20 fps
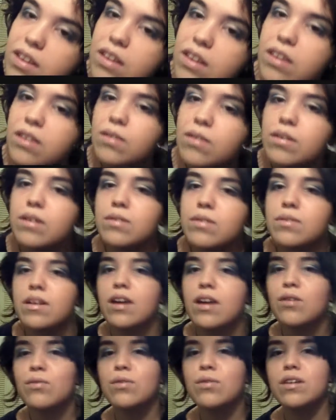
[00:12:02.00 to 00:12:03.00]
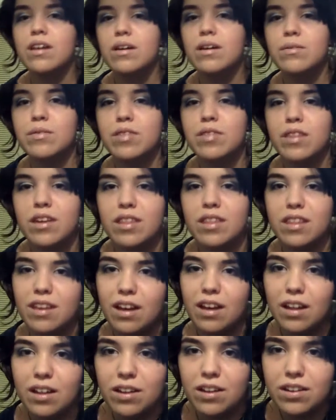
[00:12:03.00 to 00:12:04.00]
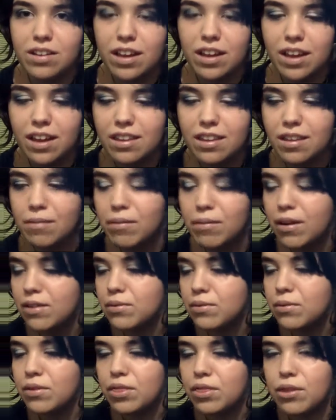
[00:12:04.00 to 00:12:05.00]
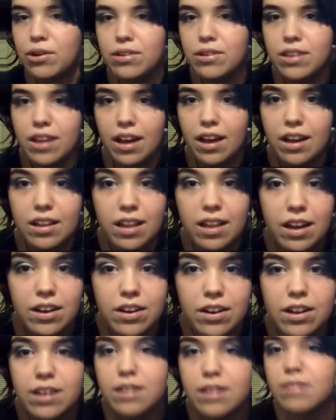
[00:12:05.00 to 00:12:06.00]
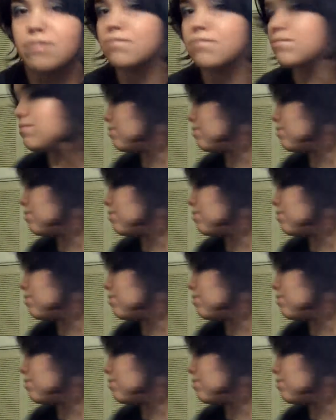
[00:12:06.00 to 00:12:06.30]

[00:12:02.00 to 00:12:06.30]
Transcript: So now that we're done with like the colors, I guess I might as well throw the eyeliner in.